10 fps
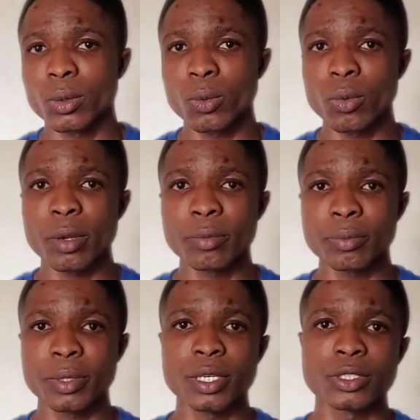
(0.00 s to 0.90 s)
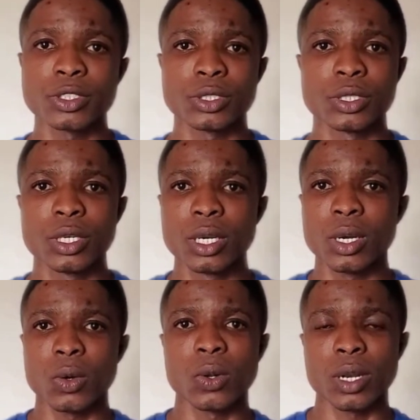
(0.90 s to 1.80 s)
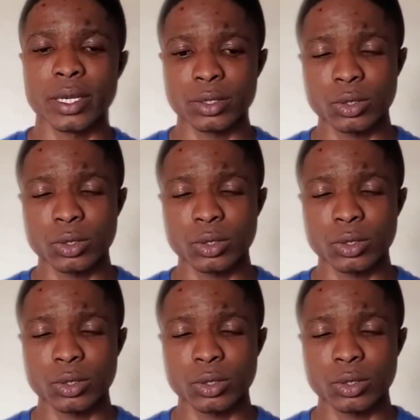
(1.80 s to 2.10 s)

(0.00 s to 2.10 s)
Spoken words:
web page online.